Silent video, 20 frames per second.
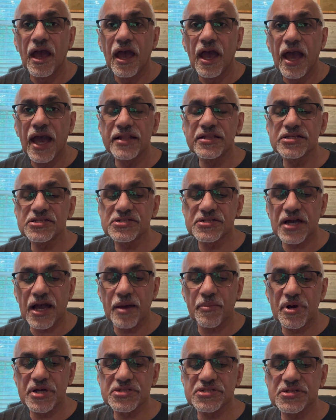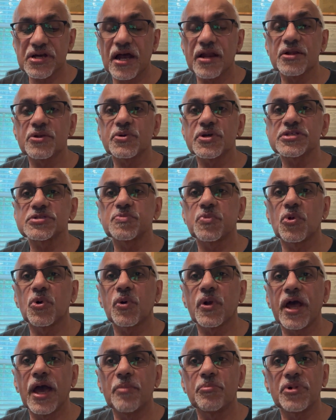At this time, I started to
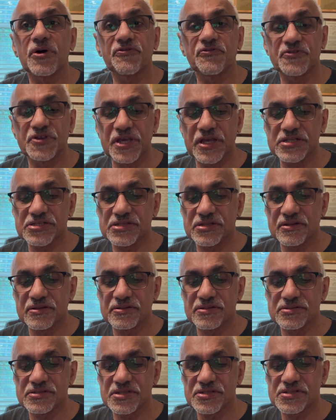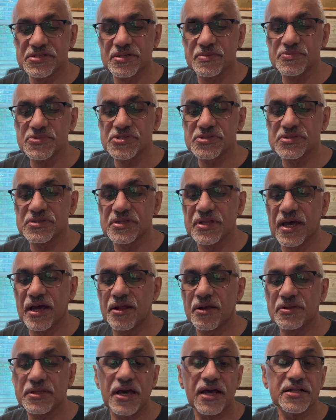explore MFT systems,
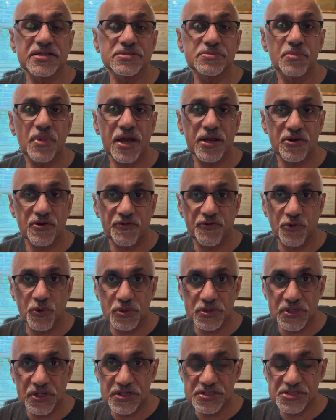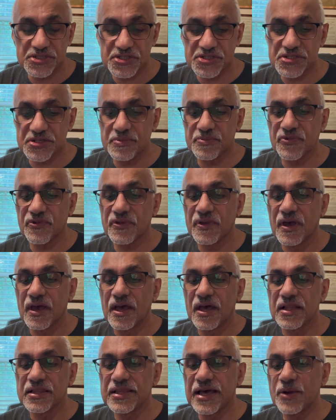that is micro four thirds systems,
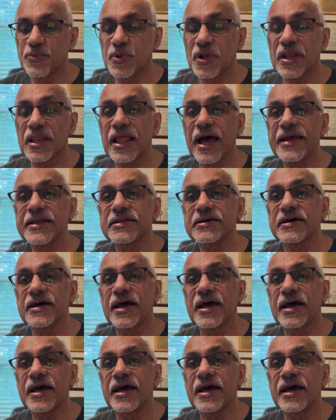that were lighter